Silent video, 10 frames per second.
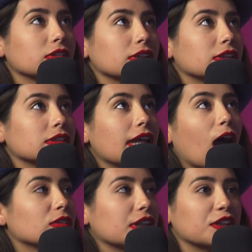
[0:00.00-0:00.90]
Like, the
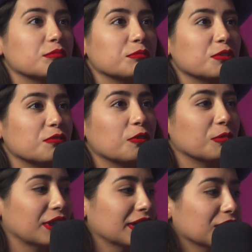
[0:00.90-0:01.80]
outside can be beautiful,
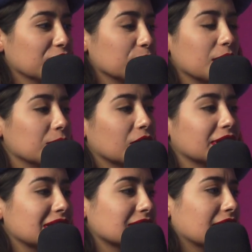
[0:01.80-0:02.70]
but like, look, maybe on
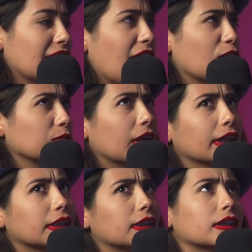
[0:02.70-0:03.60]
the inside I have
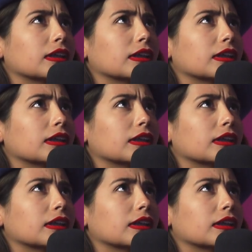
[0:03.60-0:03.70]
like